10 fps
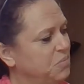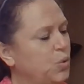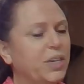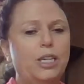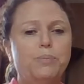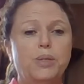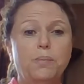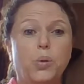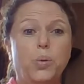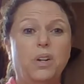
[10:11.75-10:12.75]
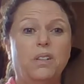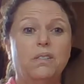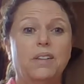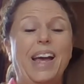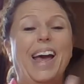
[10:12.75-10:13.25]
So it keeps them
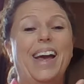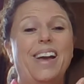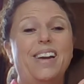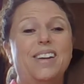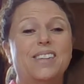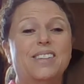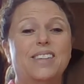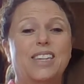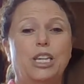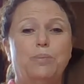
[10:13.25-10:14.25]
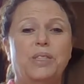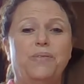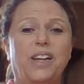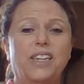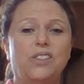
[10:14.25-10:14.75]
cool and keeps the
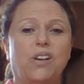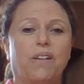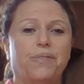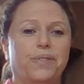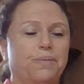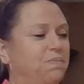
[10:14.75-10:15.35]
flies off.